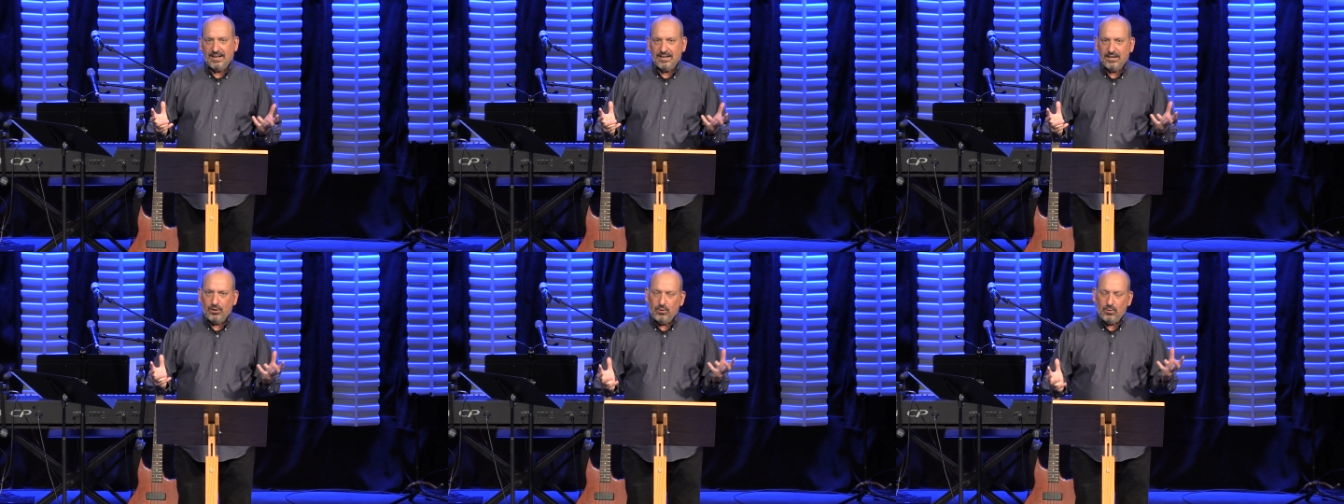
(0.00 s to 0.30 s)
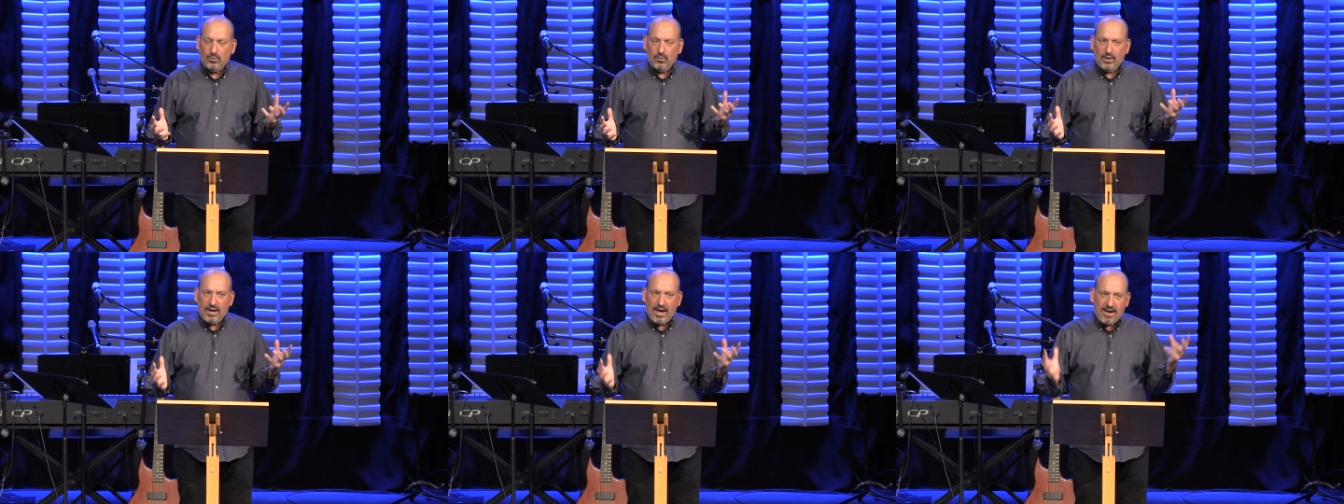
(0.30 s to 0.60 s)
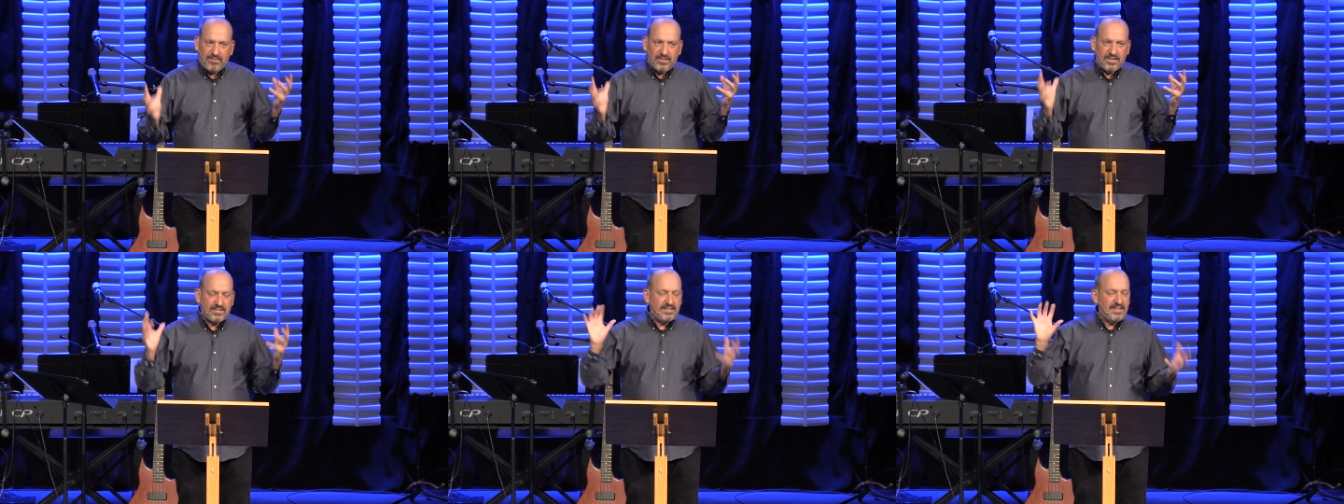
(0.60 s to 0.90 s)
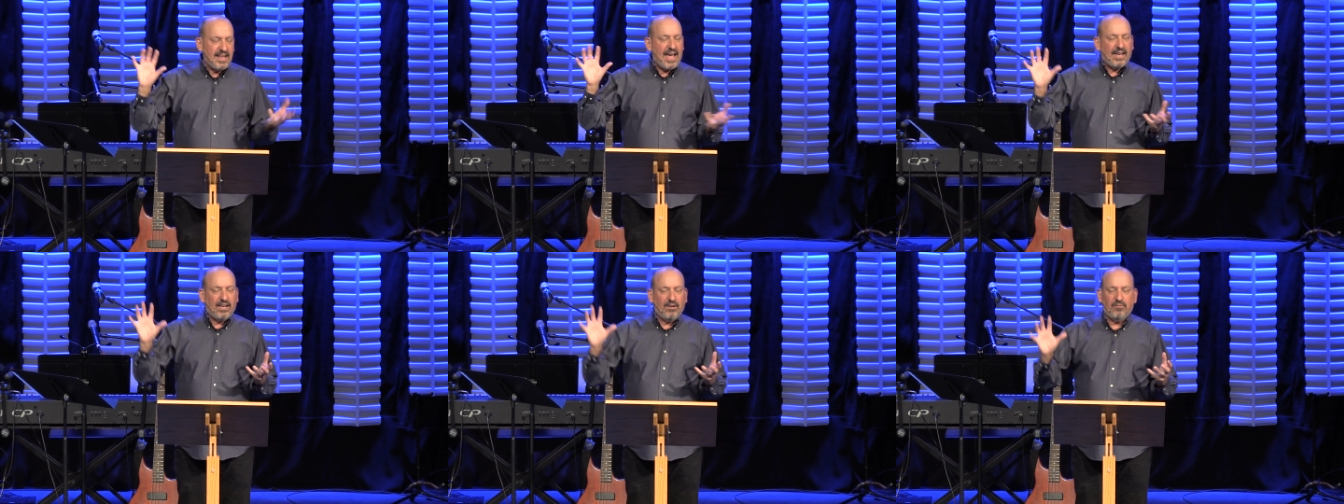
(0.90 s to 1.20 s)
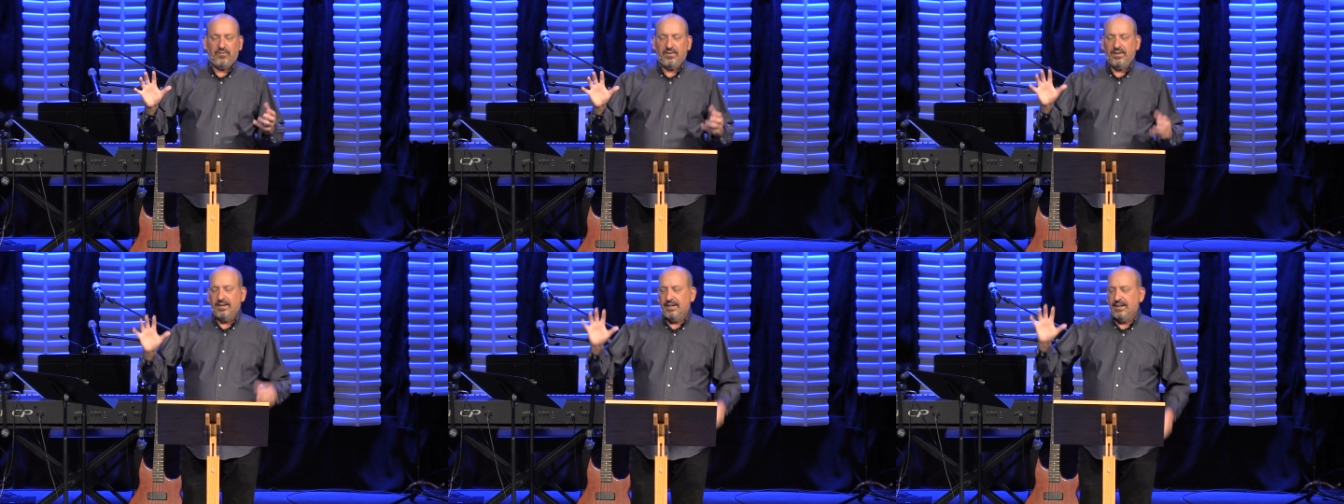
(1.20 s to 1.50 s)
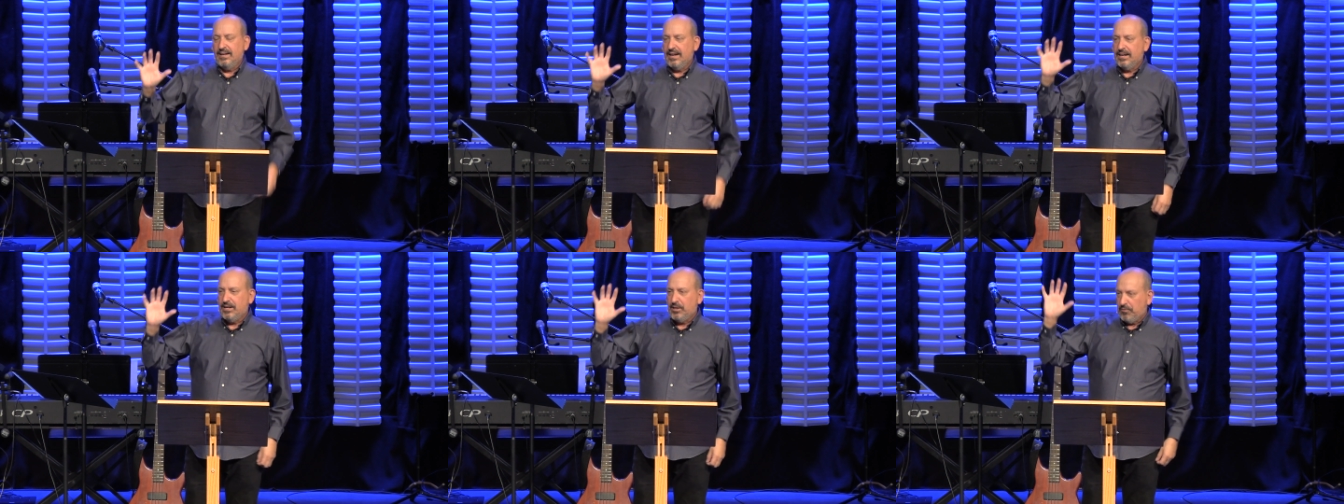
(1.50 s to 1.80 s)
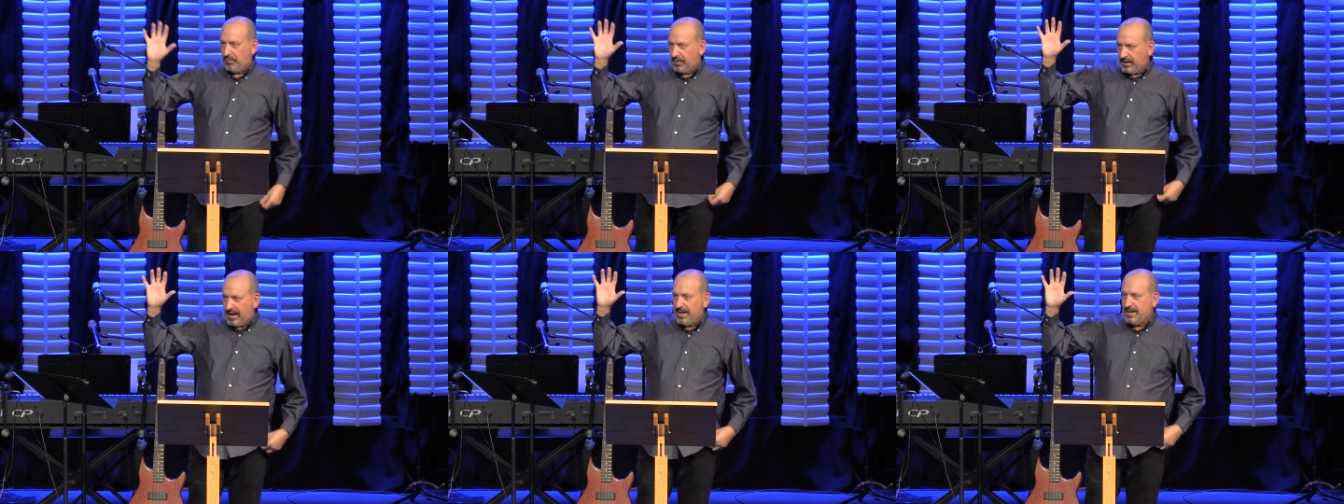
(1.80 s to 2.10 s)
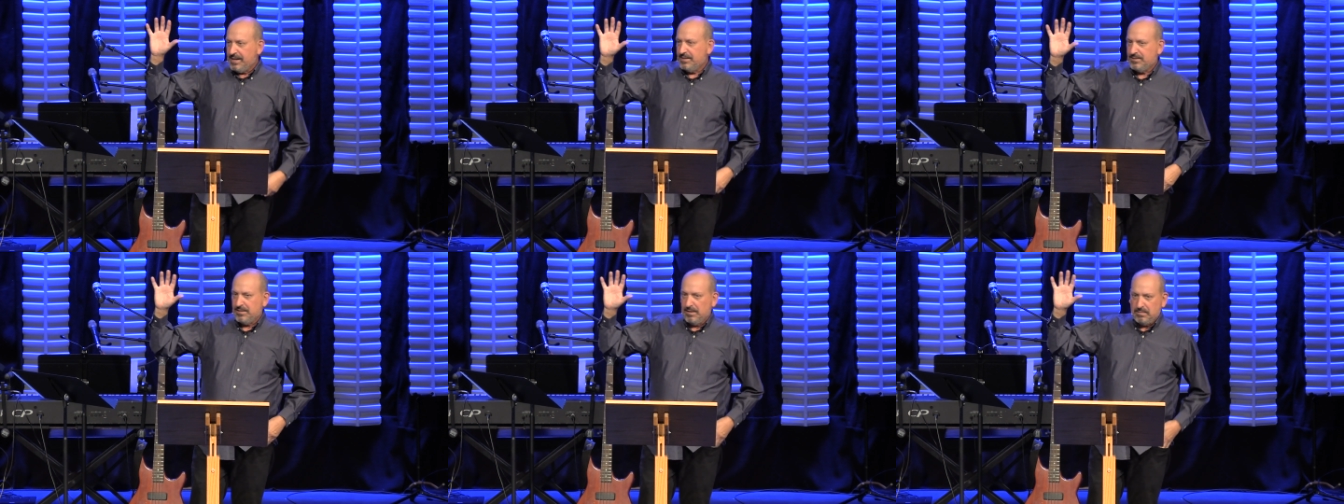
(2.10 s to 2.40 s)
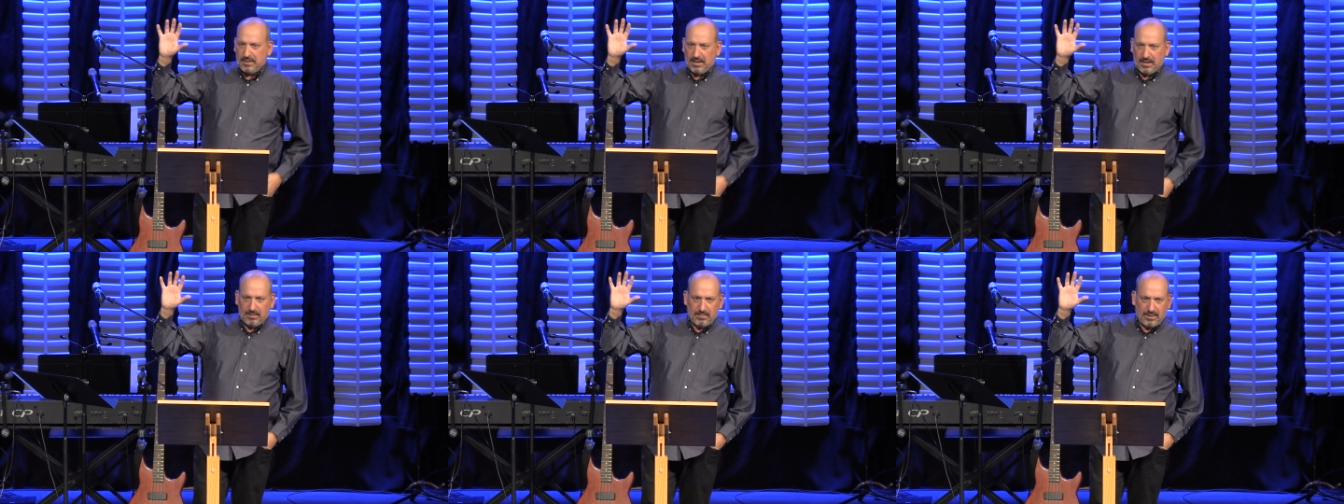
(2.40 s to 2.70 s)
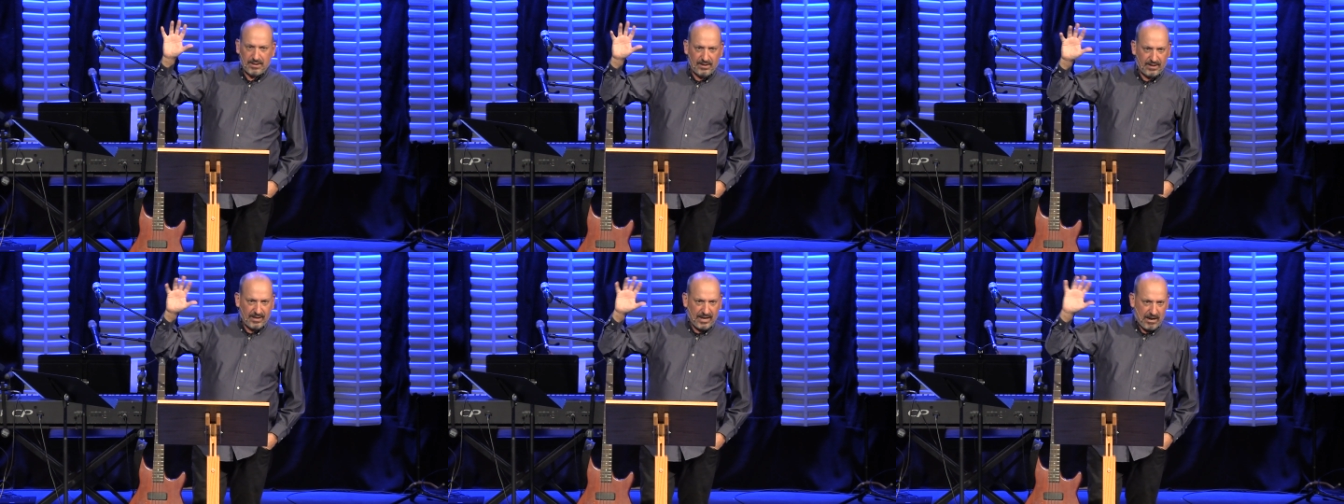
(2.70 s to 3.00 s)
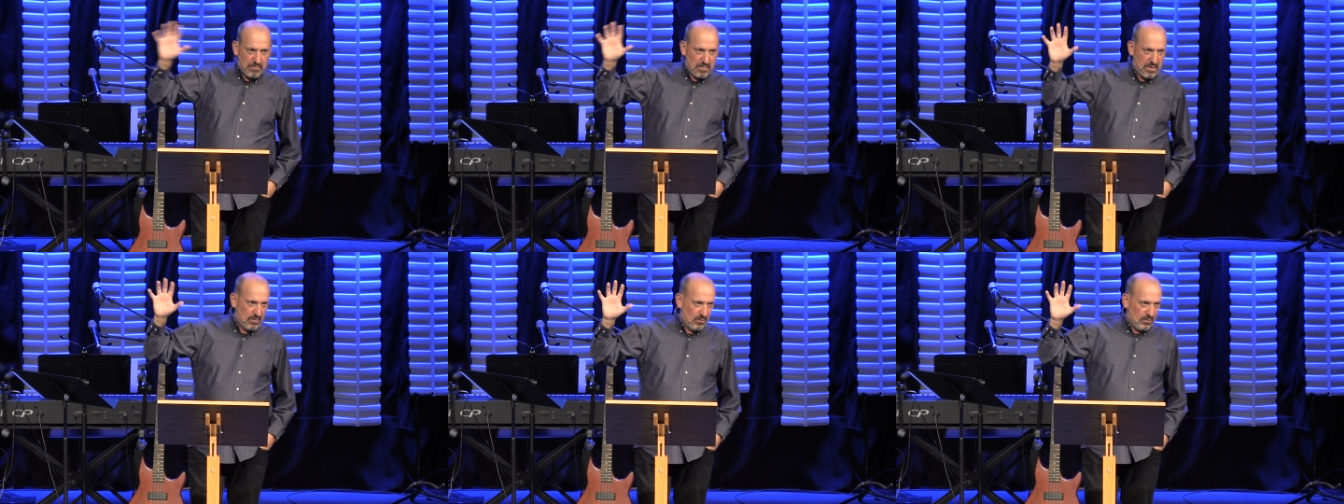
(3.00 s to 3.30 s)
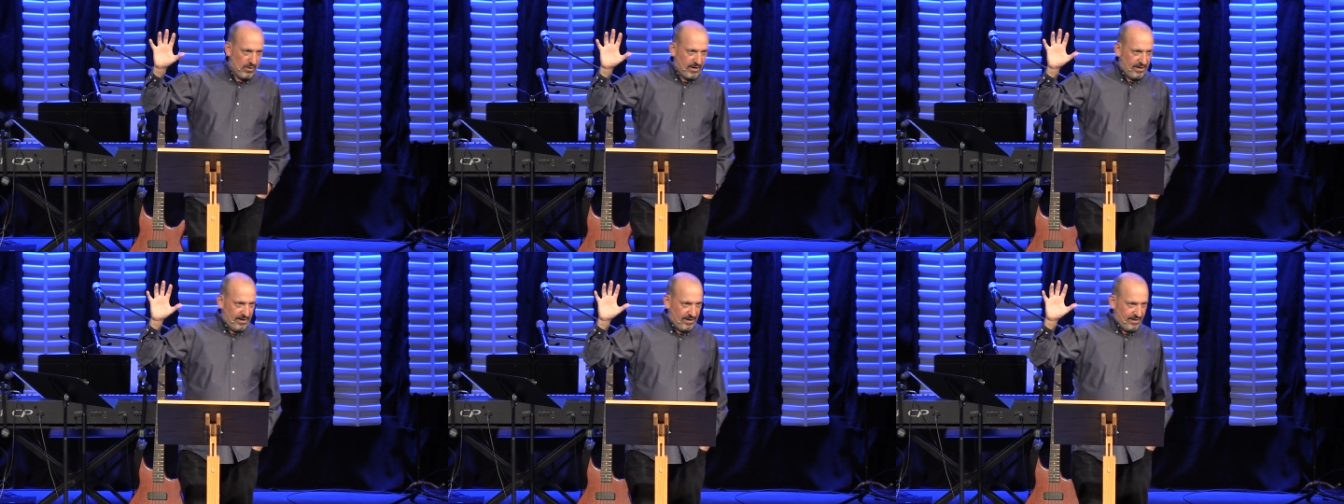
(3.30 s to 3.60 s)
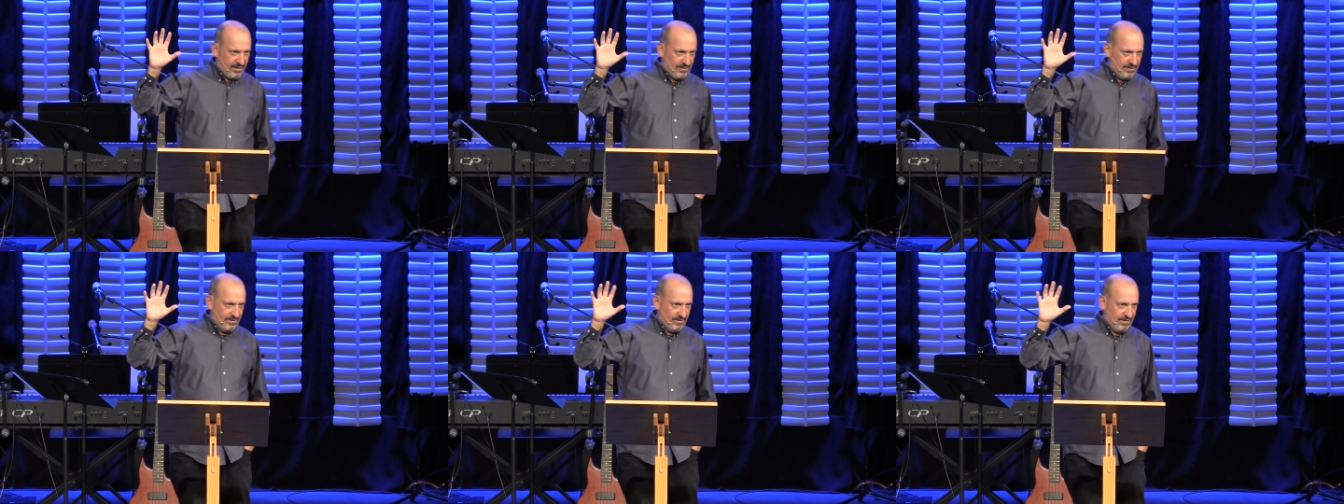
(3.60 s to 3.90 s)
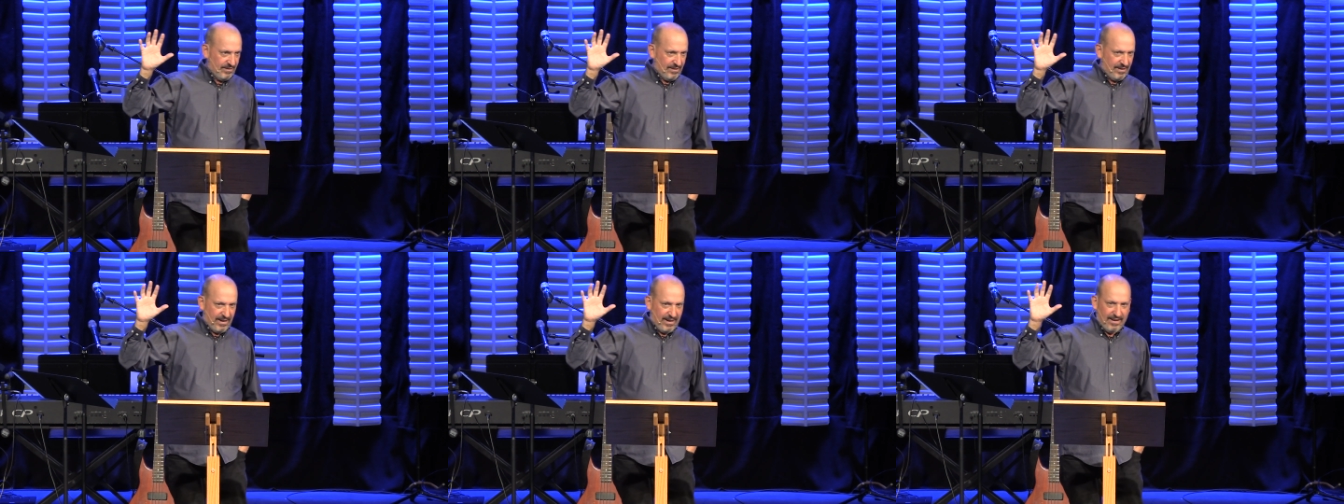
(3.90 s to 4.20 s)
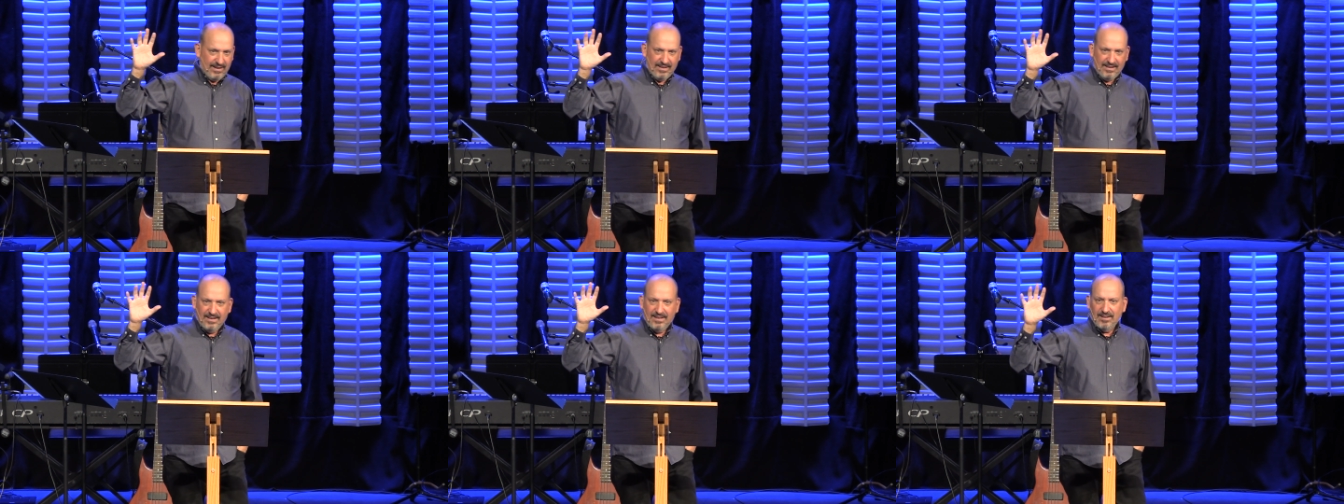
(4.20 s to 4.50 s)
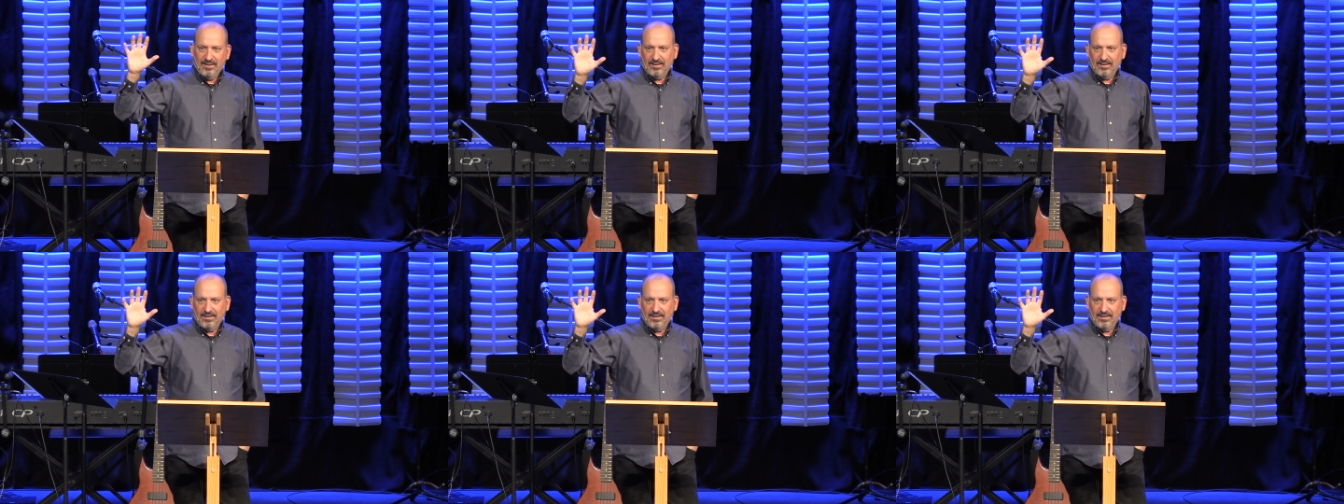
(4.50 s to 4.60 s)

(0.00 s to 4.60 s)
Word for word: you have this nagging feeling like you're forgetting something, but you can't remember what it is? Yeah.